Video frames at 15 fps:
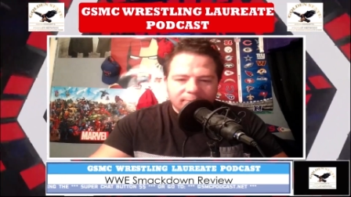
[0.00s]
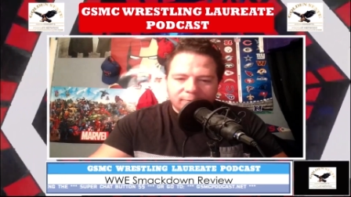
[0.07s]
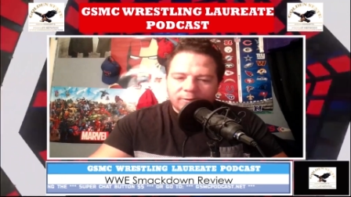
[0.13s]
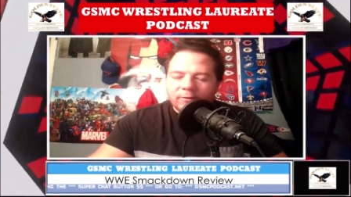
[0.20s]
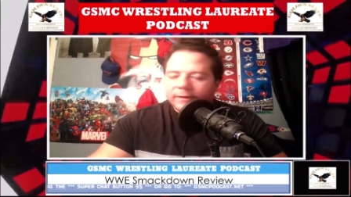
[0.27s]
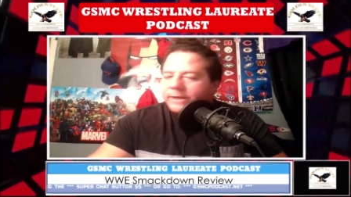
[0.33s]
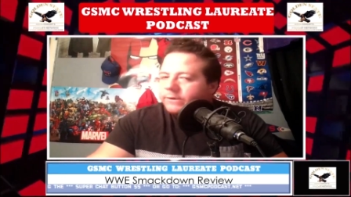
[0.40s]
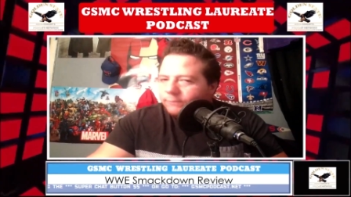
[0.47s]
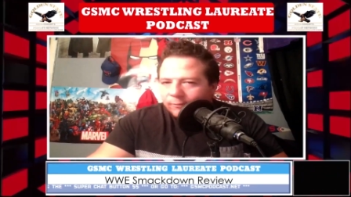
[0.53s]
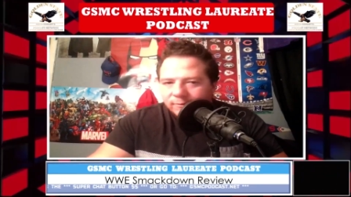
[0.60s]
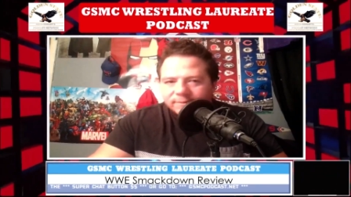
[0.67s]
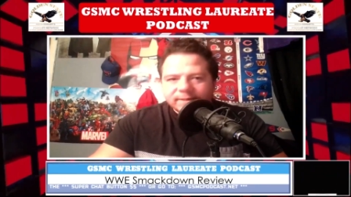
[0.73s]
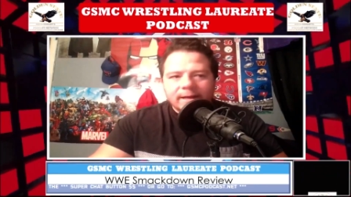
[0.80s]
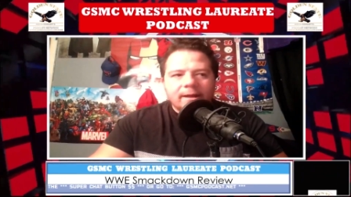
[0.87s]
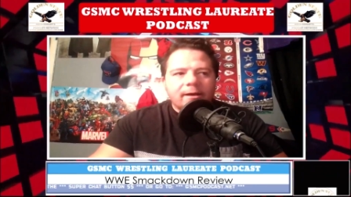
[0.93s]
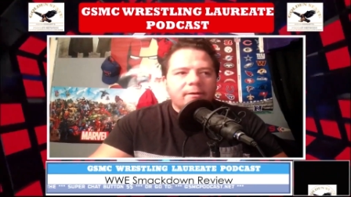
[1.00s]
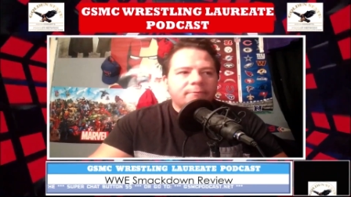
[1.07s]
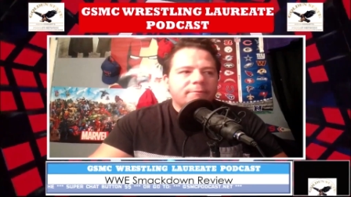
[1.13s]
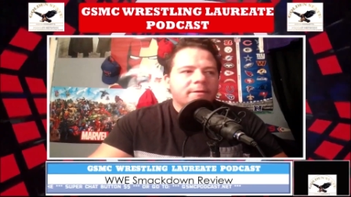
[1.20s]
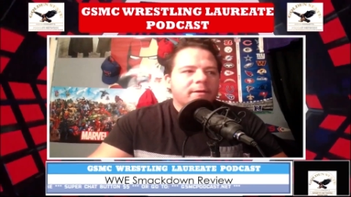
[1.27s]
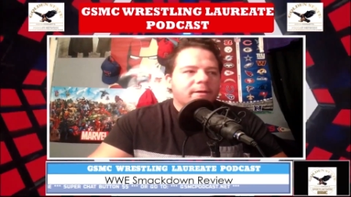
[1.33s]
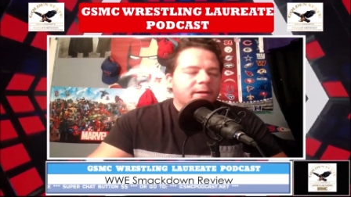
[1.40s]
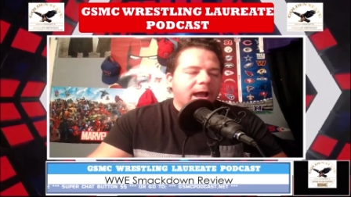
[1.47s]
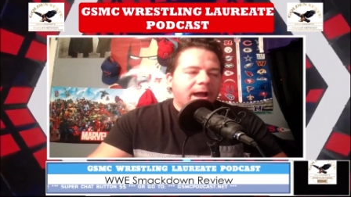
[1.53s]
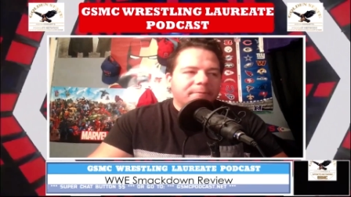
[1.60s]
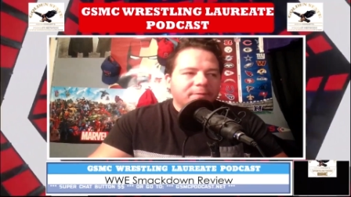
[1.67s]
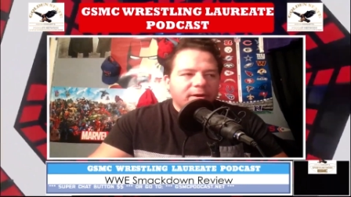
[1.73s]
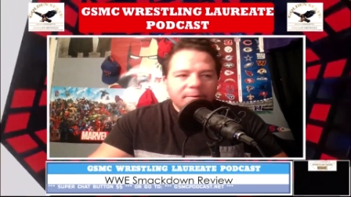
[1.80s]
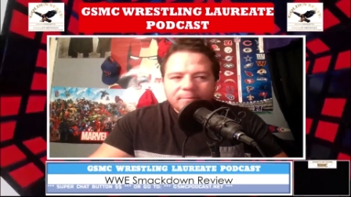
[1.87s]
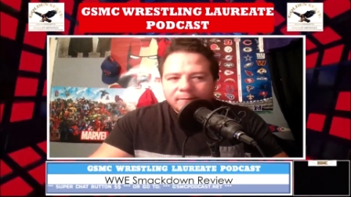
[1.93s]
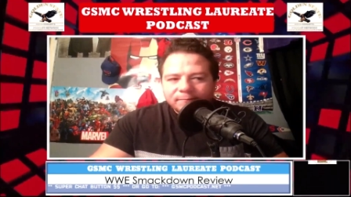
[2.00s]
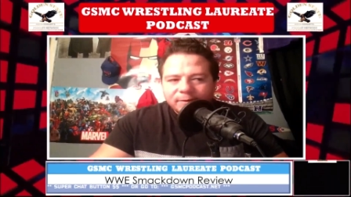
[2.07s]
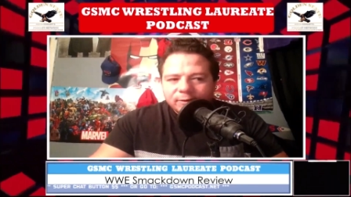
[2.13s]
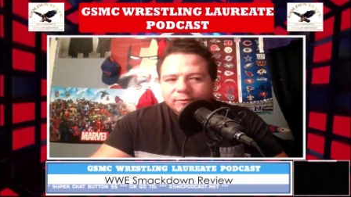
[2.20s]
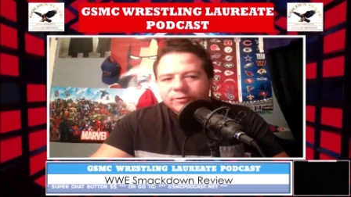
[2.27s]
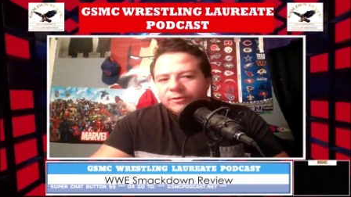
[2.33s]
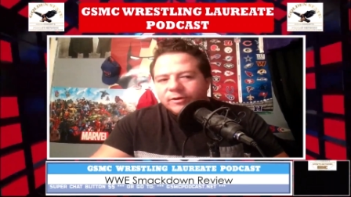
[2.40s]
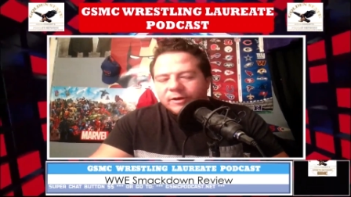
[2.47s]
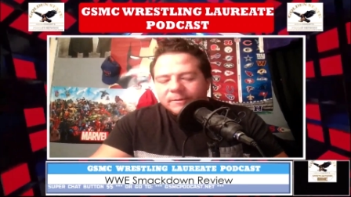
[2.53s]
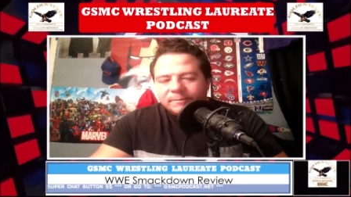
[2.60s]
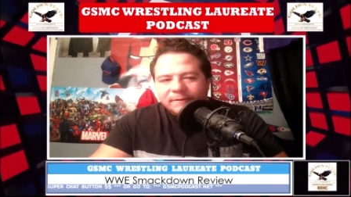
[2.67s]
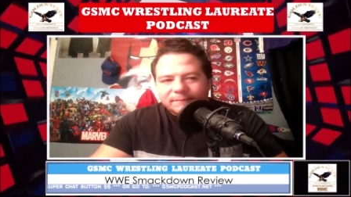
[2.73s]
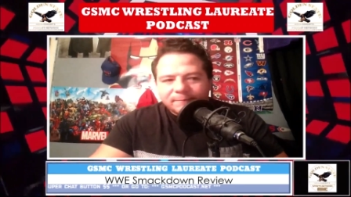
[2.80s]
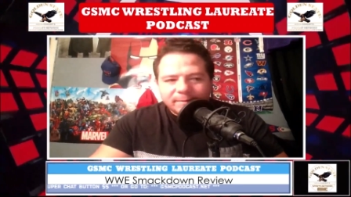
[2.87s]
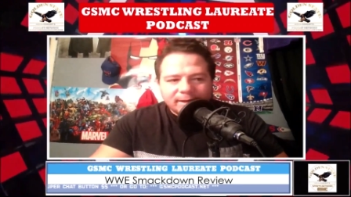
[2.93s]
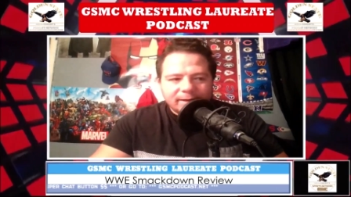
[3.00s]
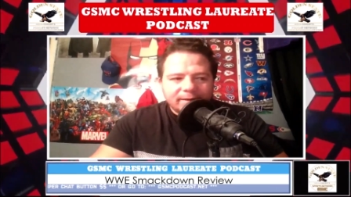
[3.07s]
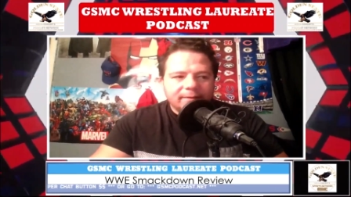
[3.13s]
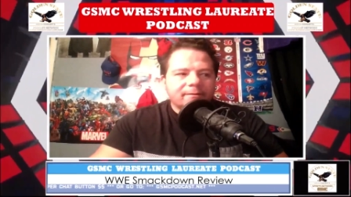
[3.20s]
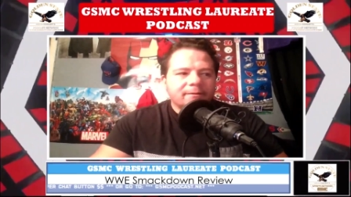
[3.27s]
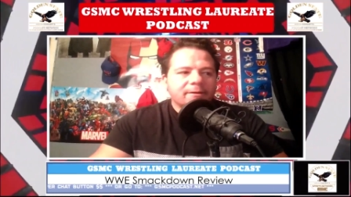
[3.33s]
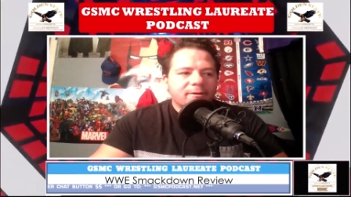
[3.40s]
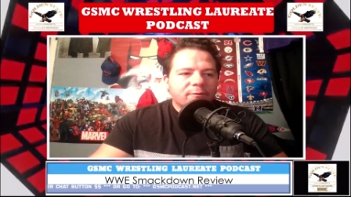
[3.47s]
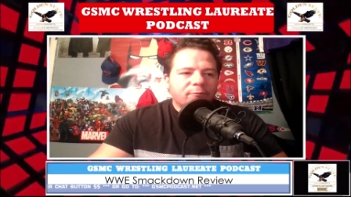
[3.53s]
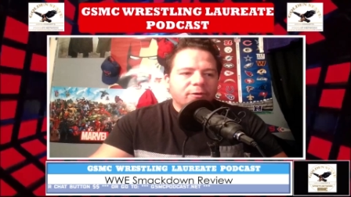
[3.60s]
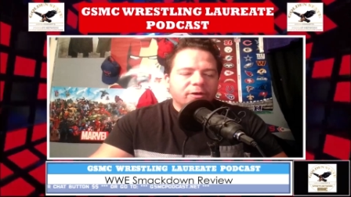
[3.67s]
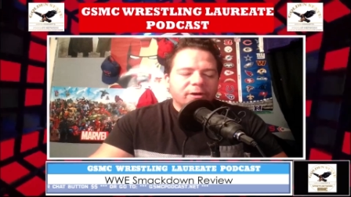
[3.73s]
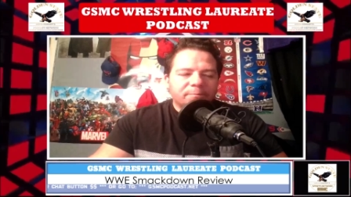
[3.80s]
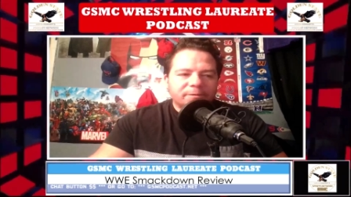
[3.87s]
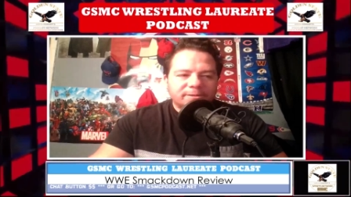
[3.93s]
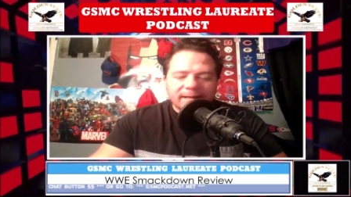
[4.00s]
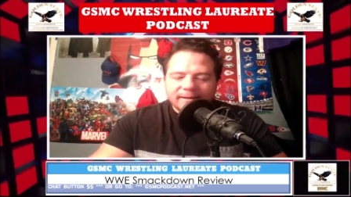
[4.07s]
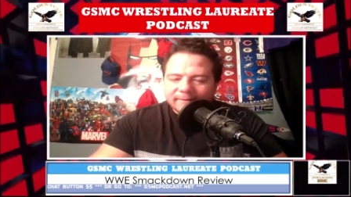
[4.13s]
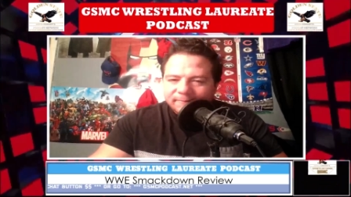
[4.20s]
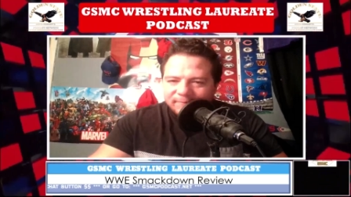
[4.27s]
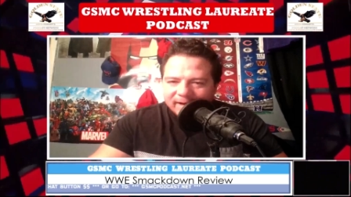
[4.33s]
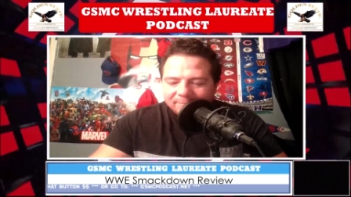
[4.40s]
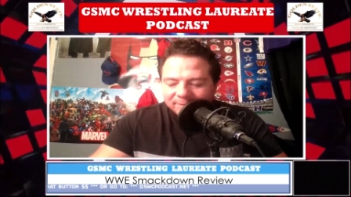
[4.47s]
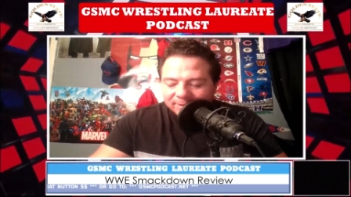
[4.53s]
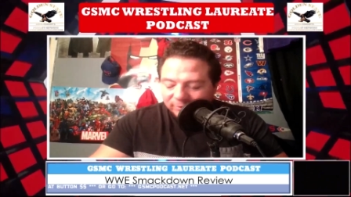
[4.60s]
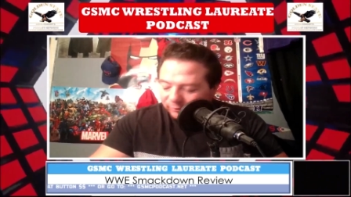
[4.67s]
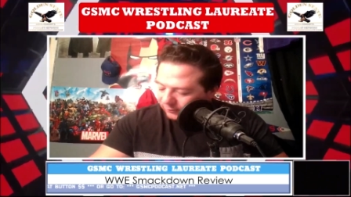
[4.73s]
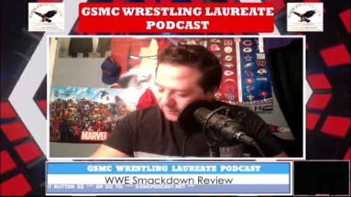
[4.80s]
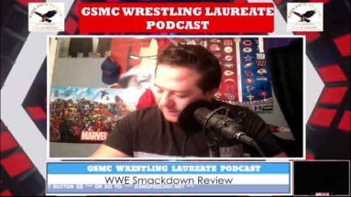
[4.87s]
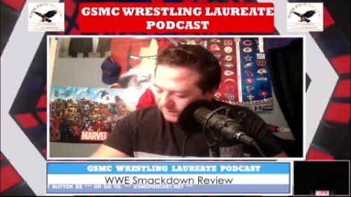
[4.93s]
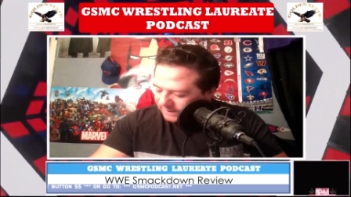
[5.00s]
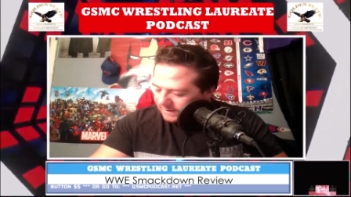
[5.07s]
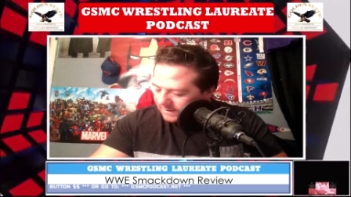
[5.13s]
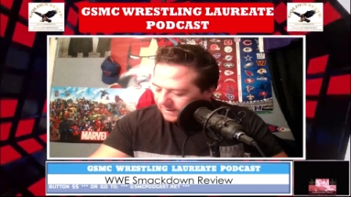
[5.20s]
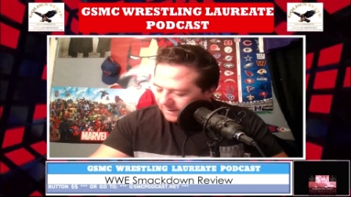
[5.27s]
we're equals now. I'm not above you. You're not above me. We're gonna protect the family use.